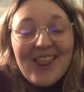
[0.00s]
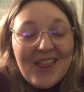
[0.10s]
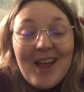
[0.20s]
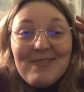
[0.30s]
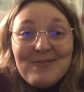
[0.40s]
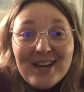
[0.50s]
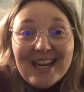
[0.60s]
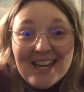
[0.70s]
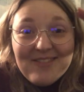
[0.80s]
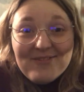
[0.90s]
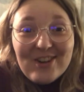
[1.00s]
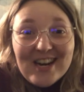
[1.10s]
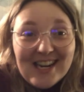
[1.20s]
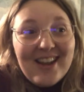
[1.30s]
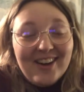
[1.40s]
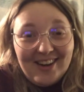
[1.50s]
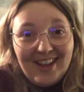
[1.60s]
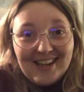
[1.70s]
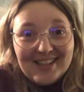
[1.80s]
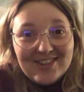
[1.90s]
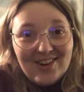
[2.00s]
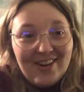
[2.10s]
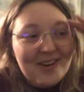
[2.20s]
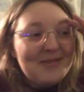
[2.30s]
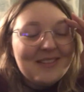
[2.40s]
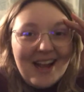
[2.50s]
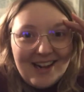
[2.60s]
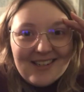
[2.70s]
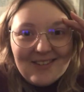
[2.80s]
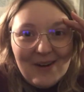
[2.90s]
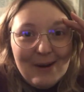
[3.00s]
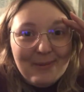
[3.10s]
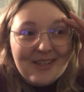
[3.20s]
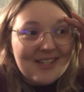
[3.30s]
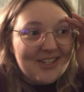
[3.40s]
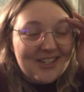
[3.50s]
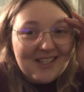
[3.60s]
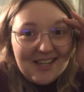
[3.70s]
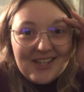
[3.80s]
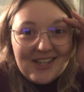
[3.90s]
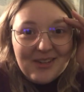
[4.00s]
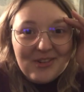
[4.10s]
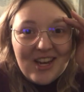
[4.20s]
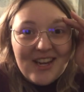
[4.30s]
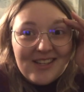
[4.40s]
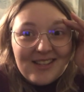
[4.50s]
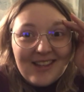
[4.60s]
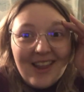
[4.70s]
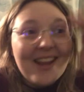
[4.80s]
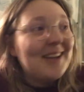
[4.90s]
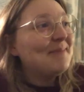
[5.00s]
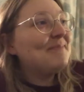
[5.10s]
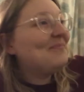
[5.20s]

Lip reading: that that really, really unlikely scenario was actually what happened, and she did actually kill Chase. Like,